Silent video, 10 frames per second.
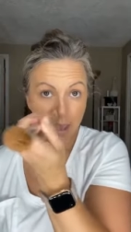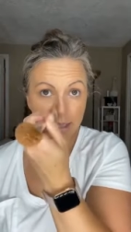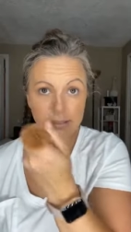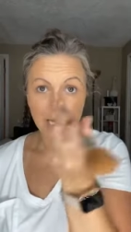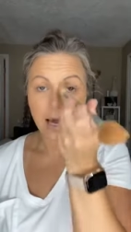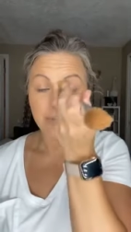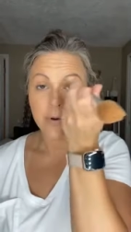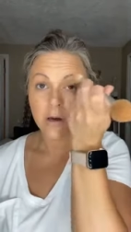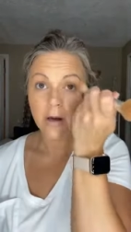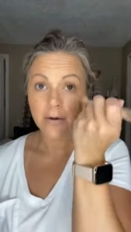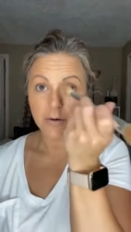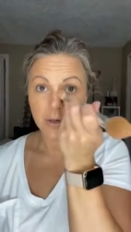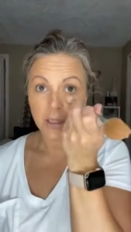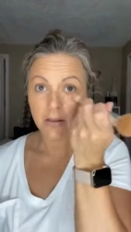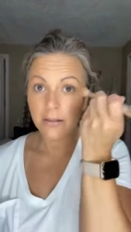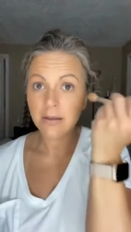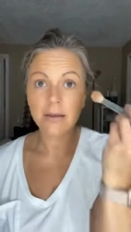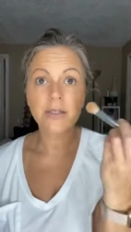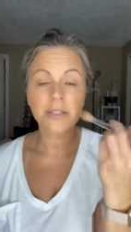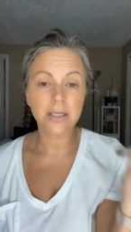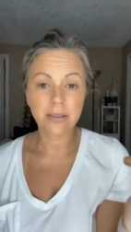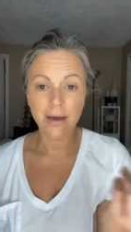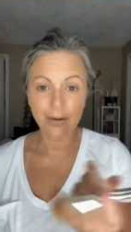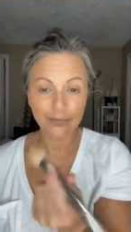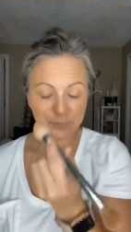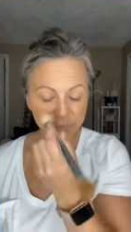and tap underneath just like that.